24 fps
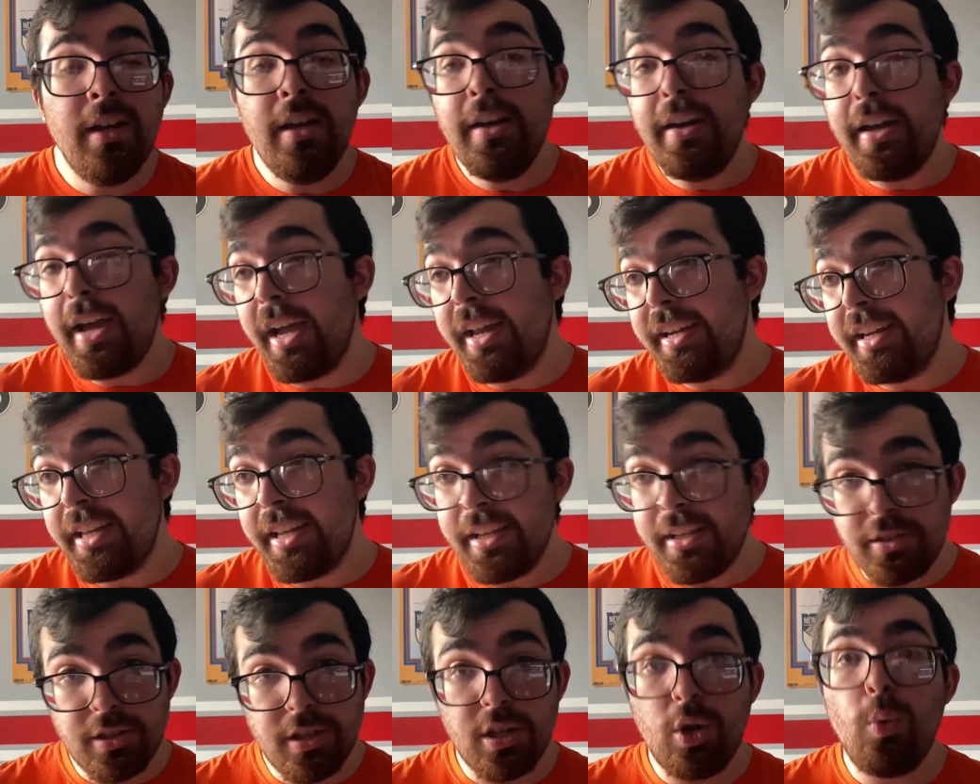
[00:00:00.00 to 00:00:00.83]
and he
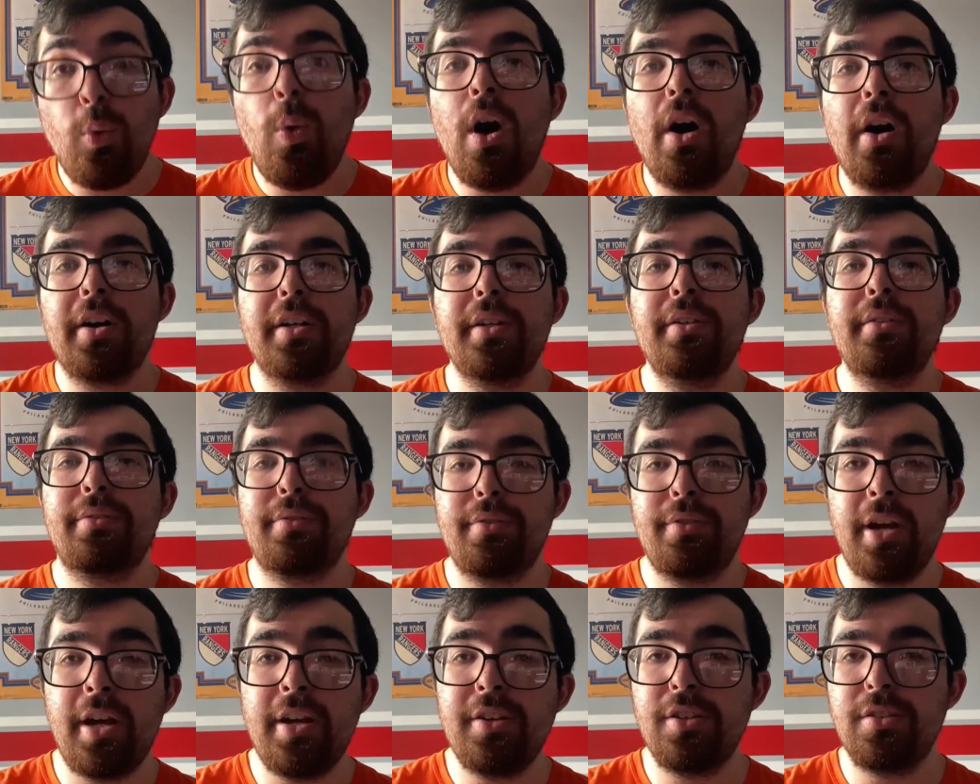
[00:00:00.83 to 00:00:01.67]
is going to walk in
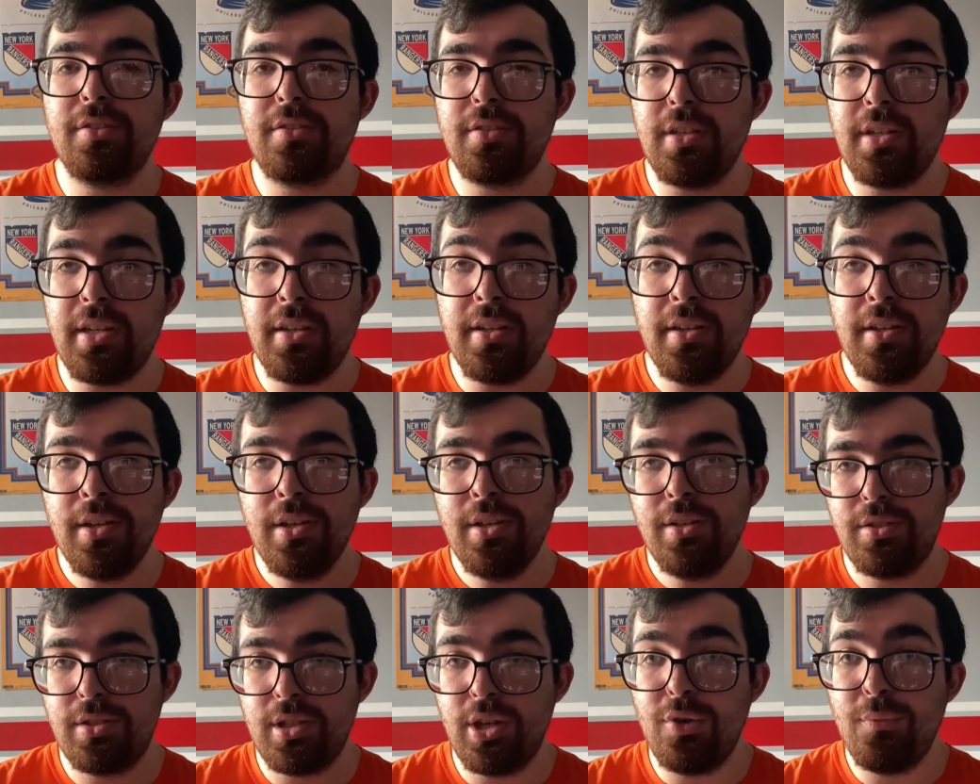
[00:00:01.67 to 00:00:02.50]
free agency,
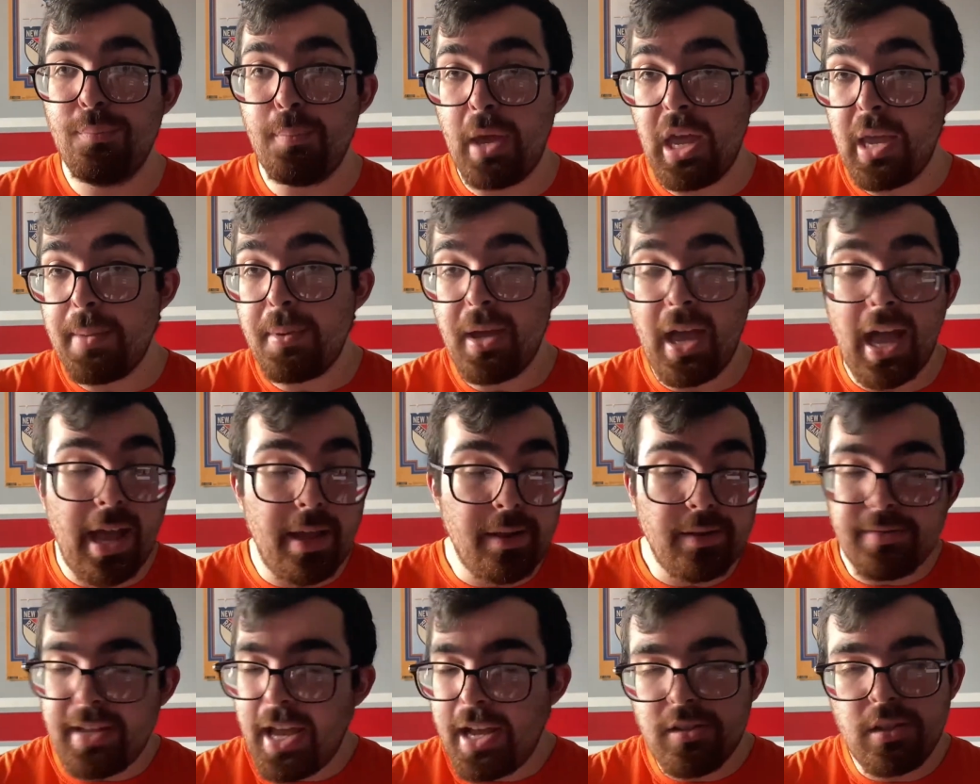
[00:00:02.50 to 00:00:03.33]
so maybe I
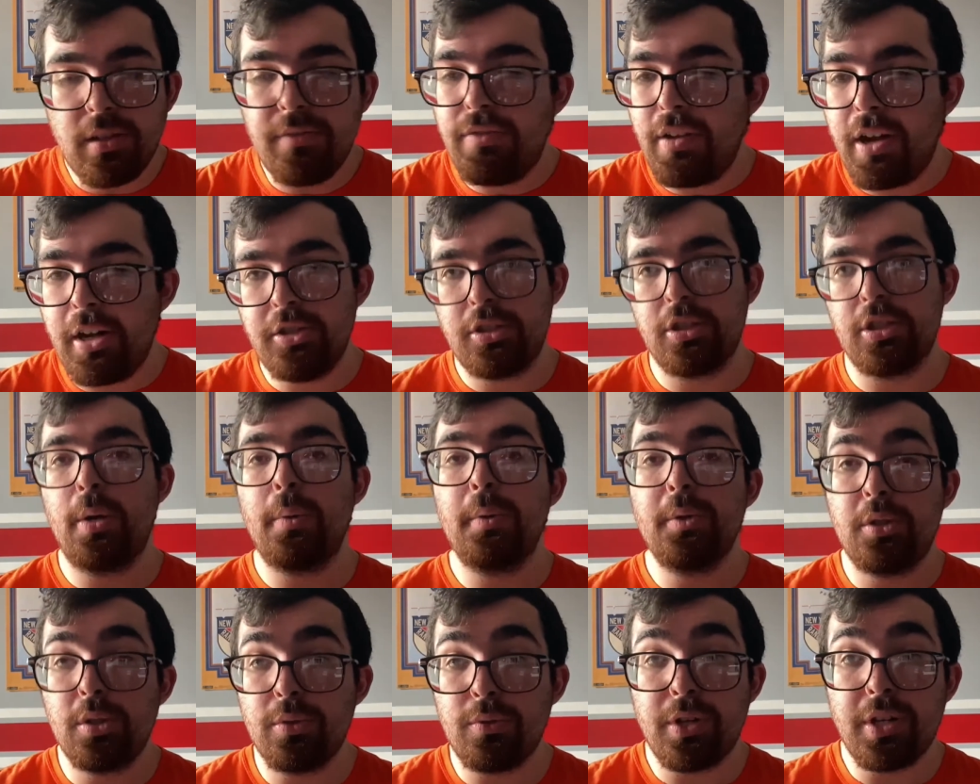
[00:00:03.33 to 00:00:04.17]
doubt the Flyers are going
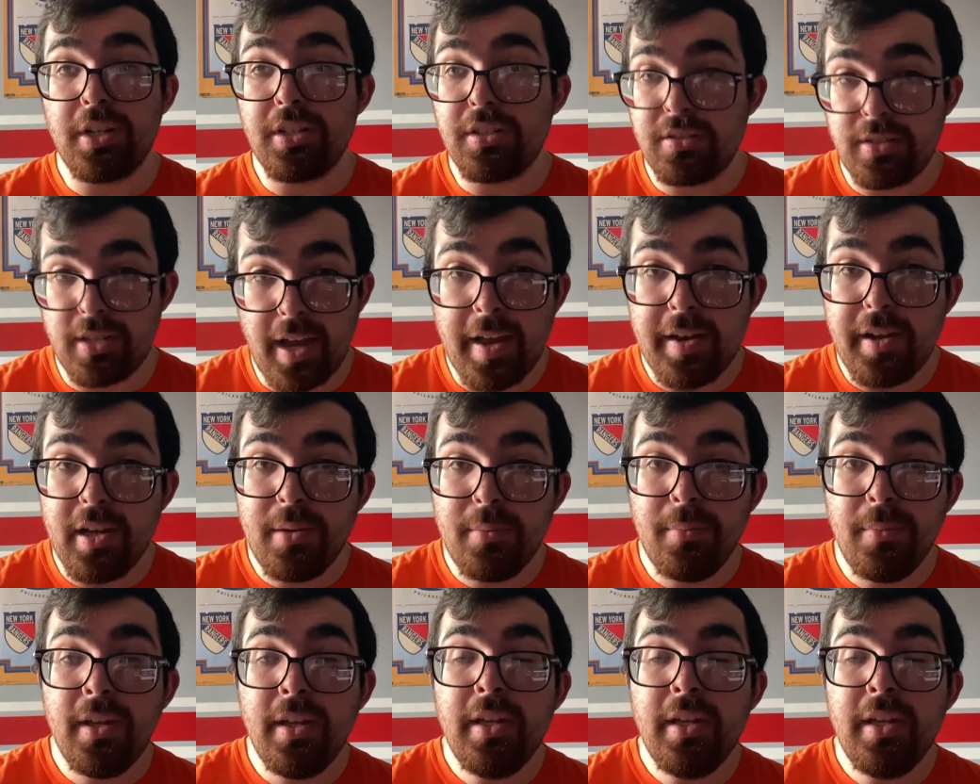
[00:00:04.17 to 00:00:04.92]
to re-sign him,